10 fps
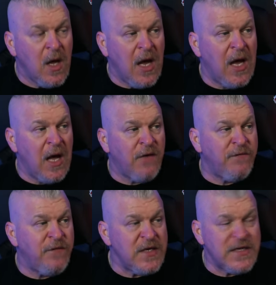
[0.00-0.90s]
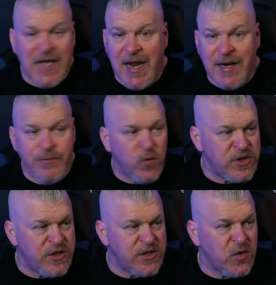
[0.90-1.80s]
Uh, Fleece Cannon,
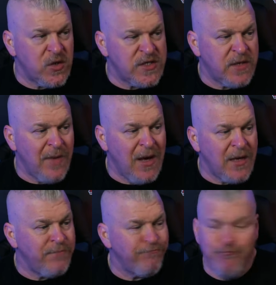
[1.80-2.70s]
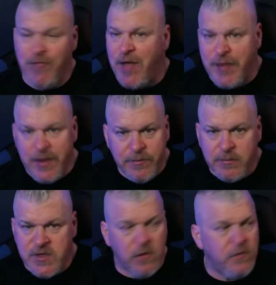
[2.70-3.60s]
which is Chris Amani, nothing
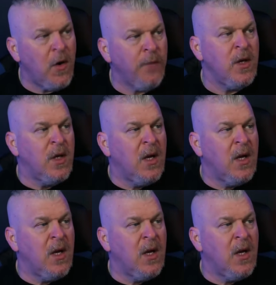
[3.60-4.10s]
so far.